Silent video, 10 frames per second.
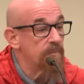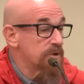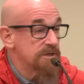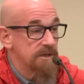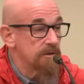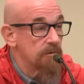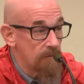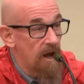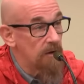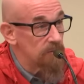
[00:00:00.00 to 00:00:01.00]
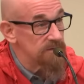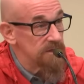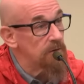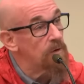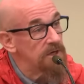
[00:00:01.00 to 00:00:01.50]
particular round was
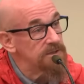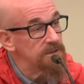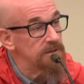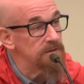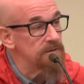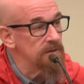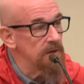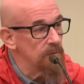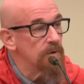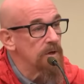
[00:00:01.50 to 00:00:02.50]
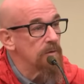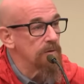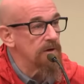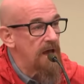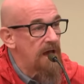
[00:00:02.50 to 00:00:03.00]
in question, we
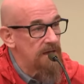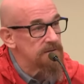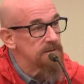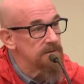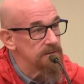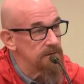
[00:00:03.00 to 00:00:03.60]
could ask